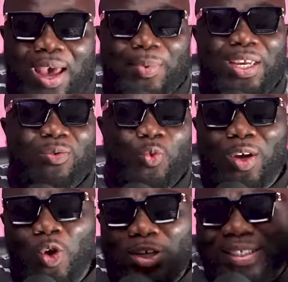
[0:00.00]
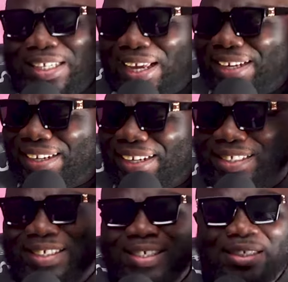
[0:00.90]
I mean, we're going to take a
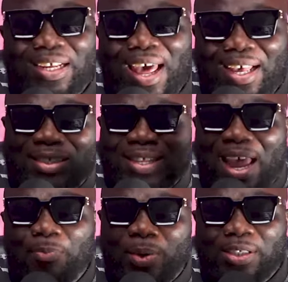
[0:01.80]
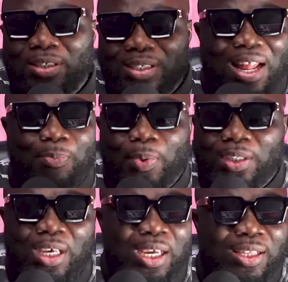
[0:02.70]
lesson. Snipers,
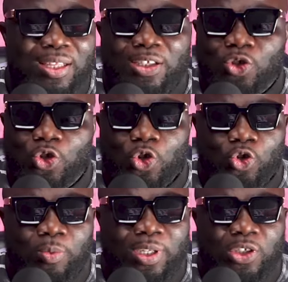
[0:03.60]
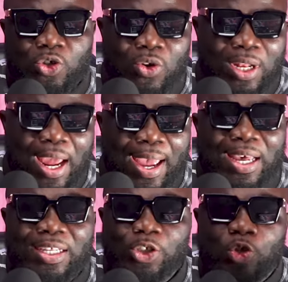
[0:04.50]
this is YouTube, this is online. I
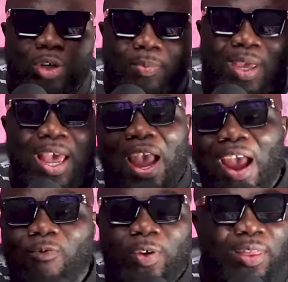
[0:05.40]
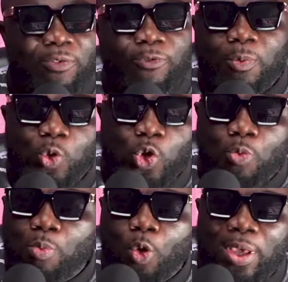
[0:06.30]
can't stream everything from
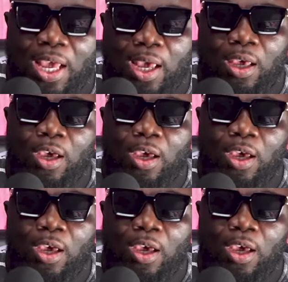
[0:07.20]
Stonebwoy here.